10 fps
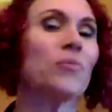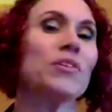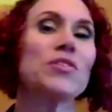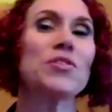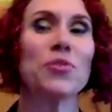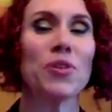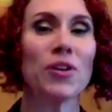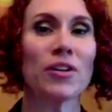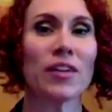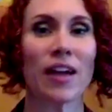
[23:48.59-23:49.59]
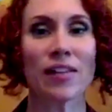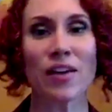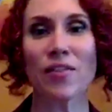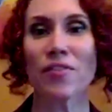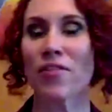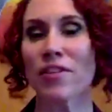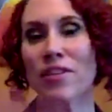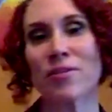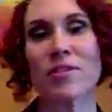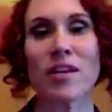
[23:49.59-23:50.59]
I love
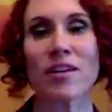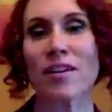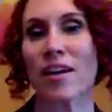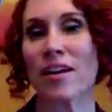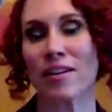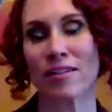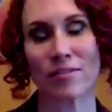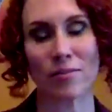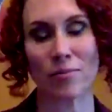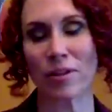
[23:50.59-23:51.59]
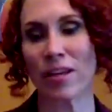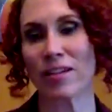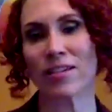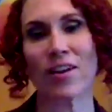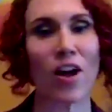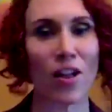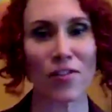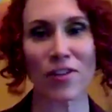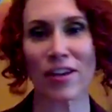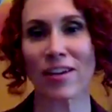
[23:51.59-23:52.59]
everything you said, and I relate to all
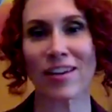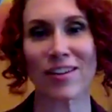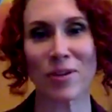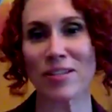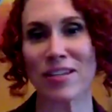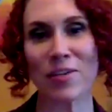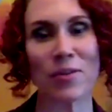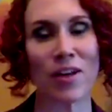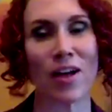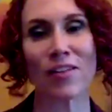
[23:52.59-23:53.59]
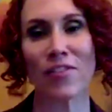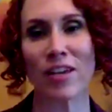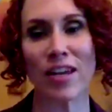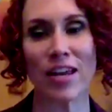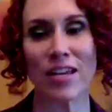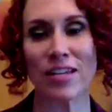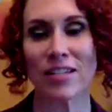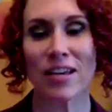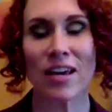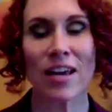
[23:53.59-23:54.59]
of it and resonate with all of it. And,
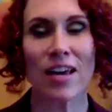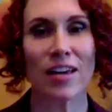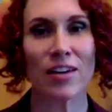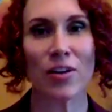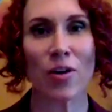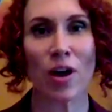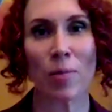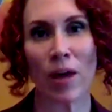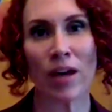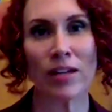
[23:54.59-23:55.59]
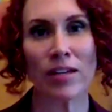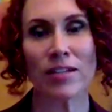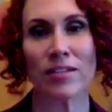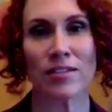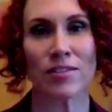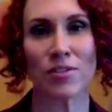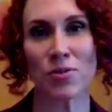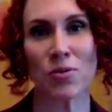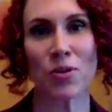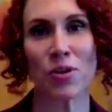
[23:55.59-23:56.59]
our bodies
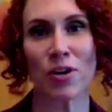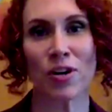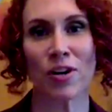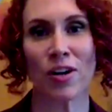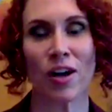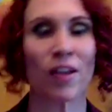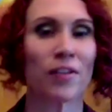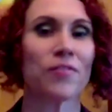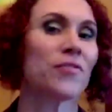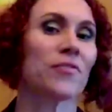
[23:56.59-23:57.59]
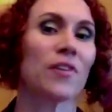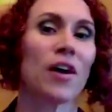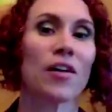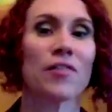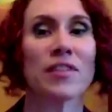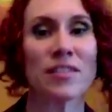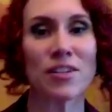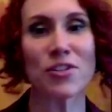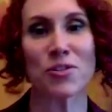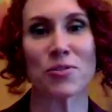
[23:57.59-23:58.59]
store all of these
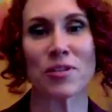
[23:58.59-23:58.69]
issues.